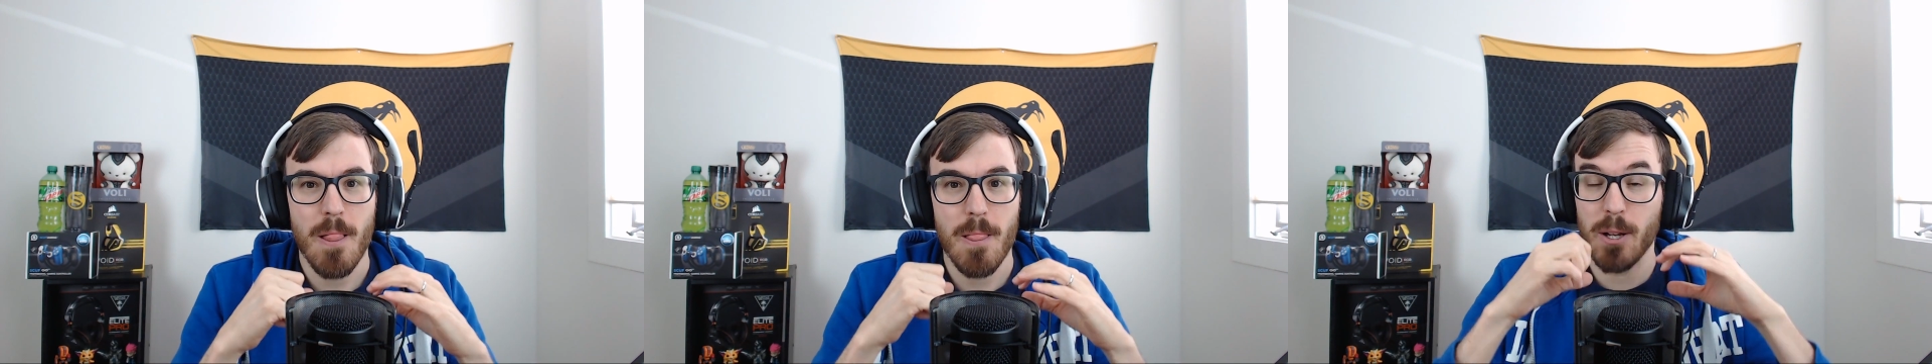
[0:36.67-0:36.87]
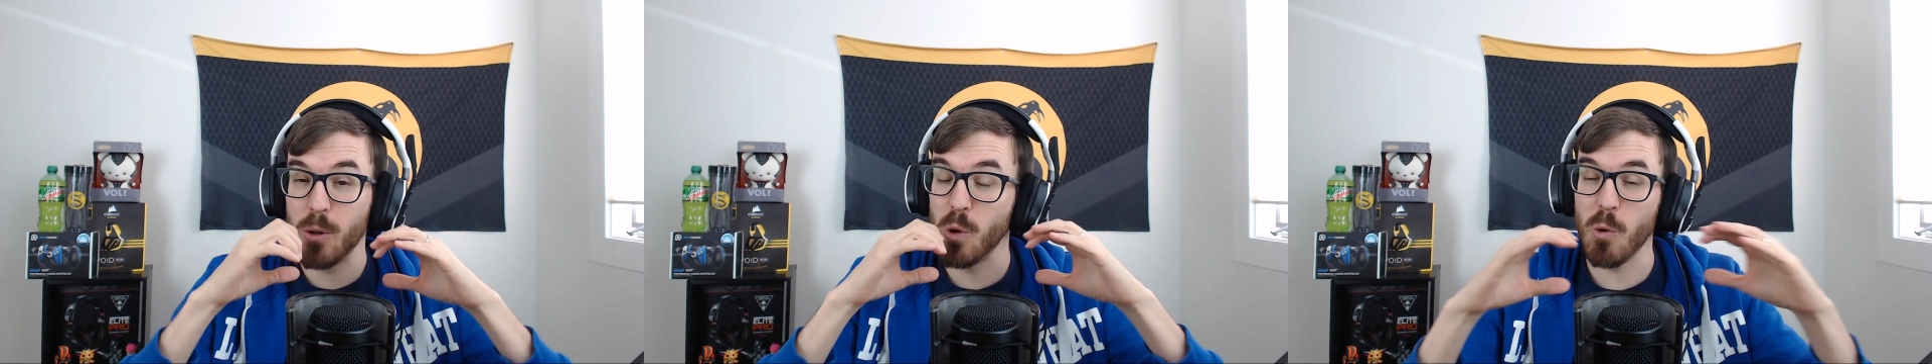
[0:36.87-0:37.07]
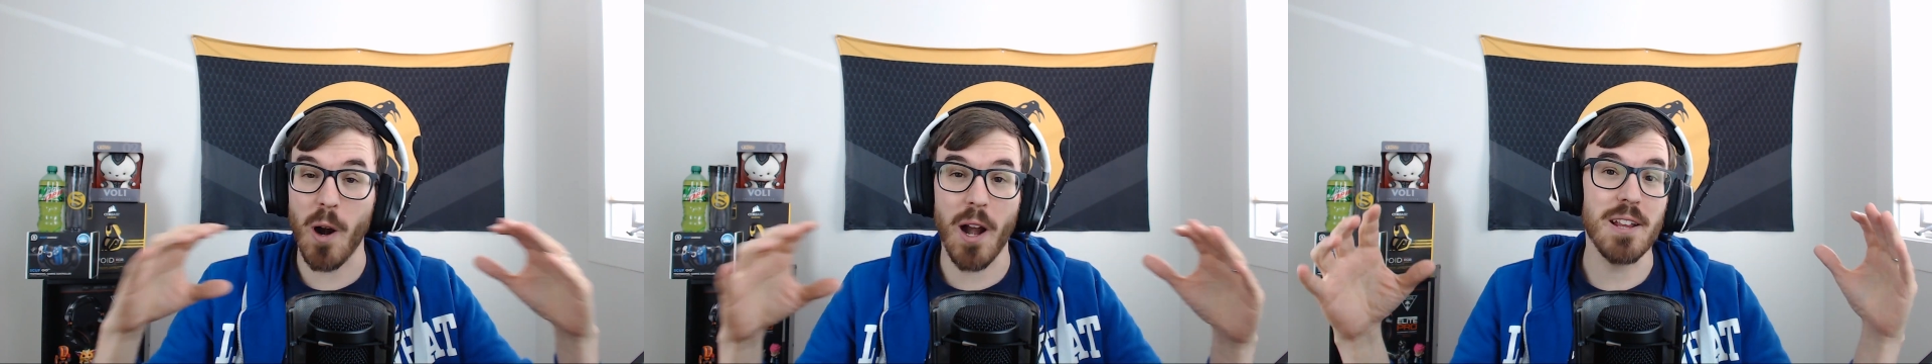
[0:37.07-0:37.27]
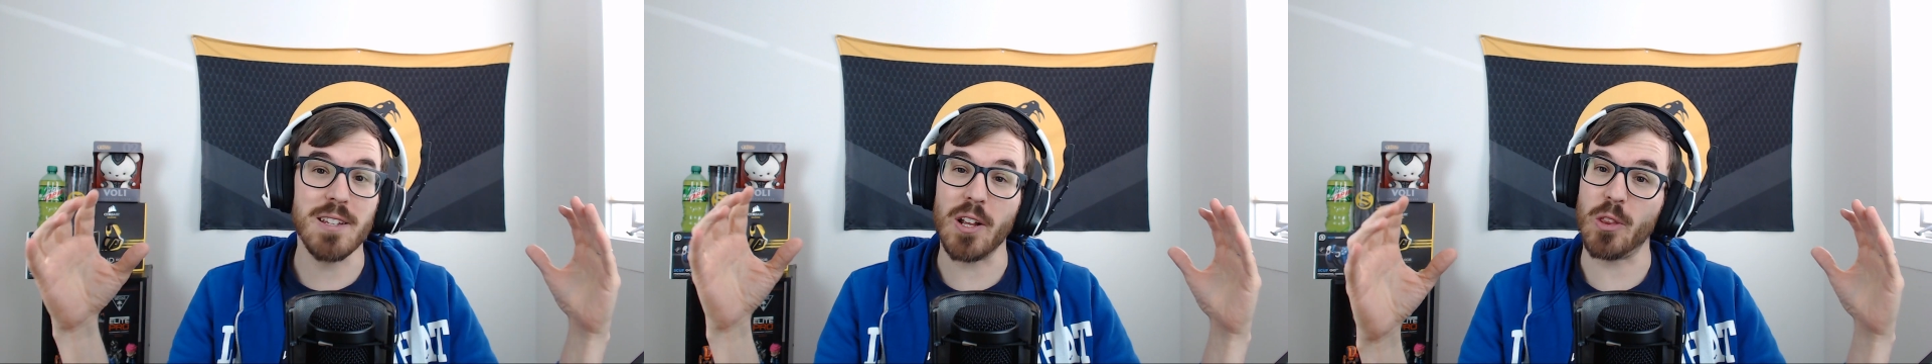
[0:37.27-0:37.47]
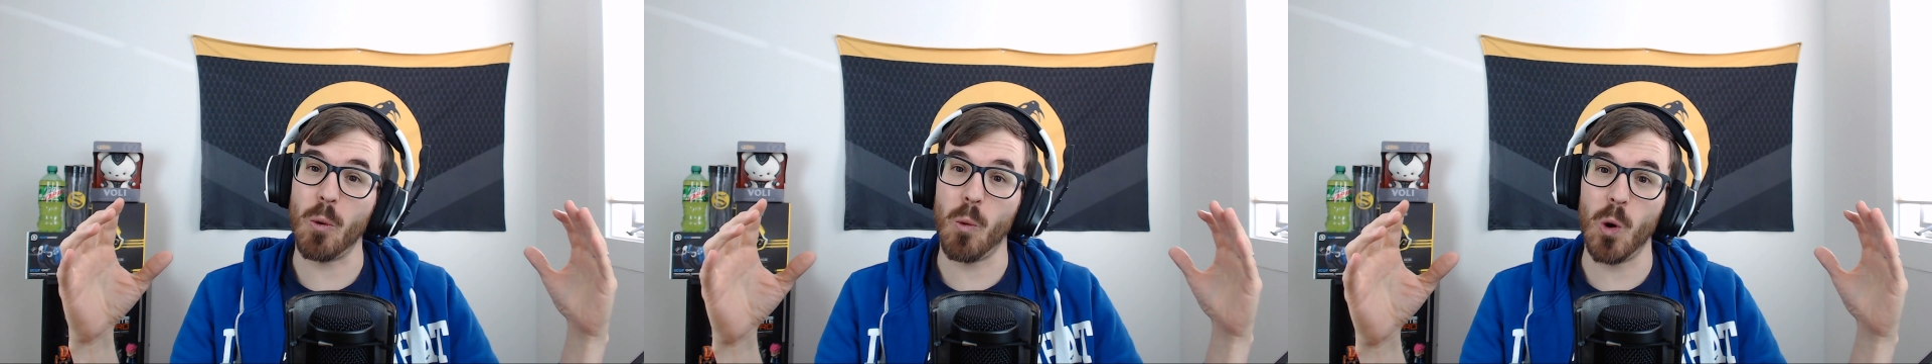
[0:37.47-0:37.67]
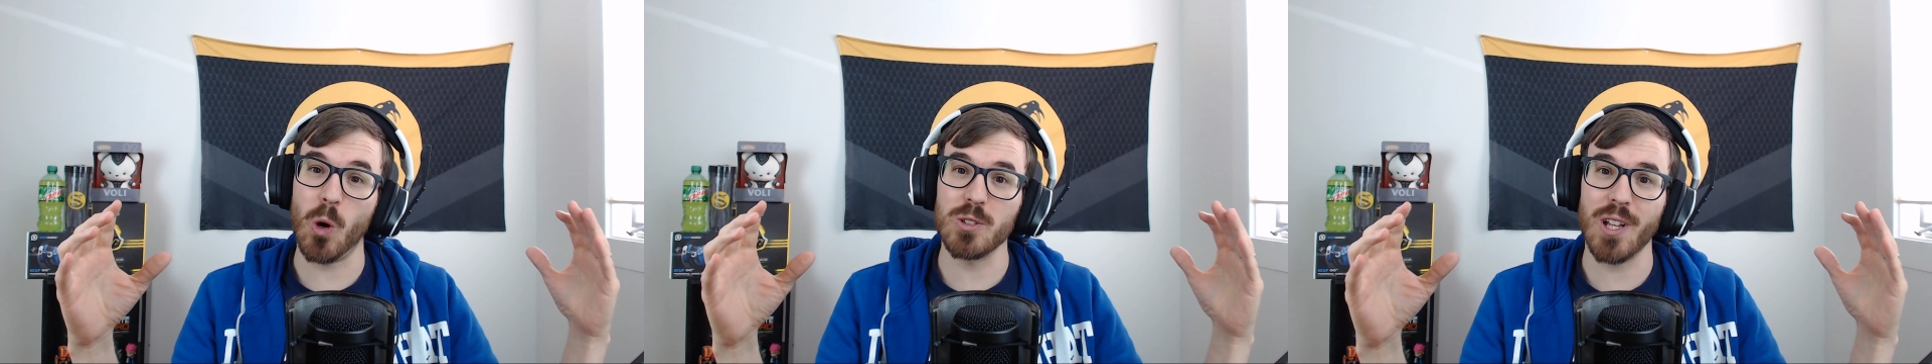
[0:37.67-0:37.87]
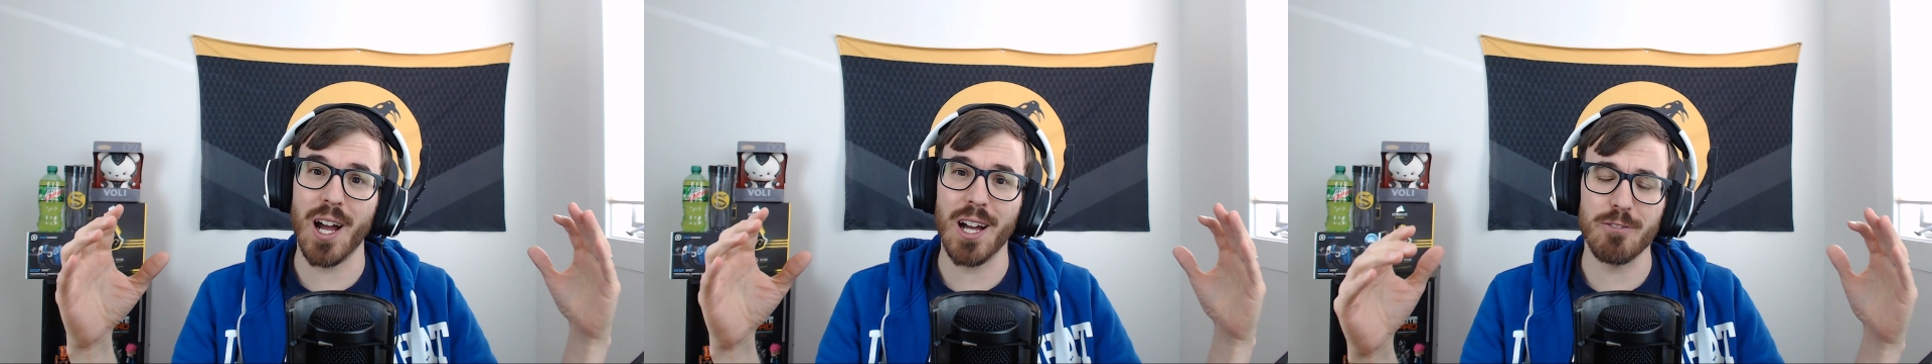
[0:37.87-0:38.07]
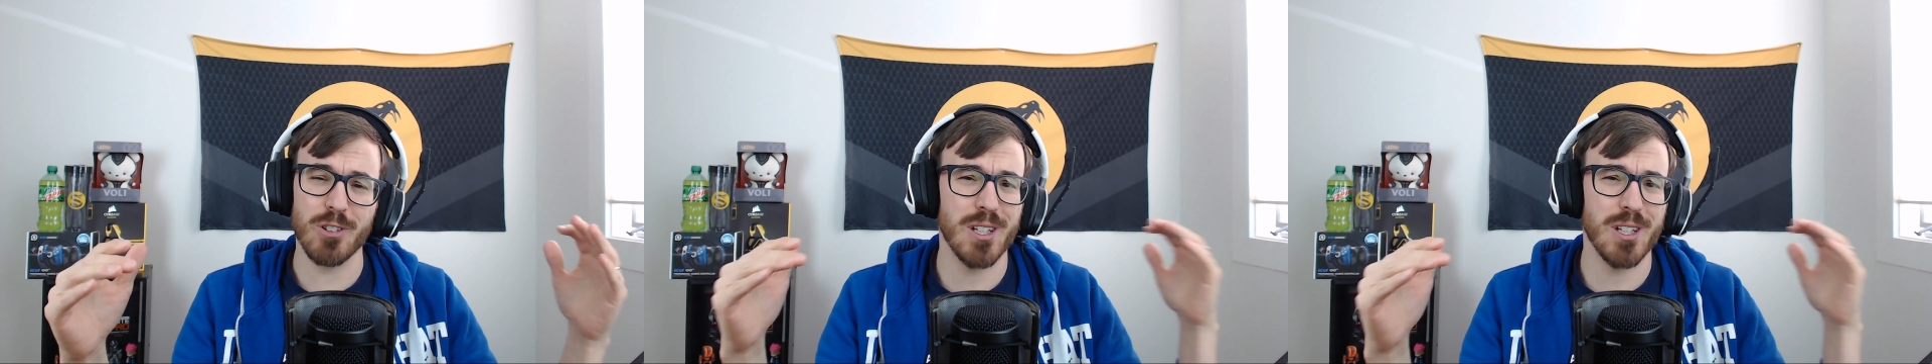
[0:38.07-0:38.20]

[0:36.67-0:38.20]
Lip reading: we're ready to take the world on.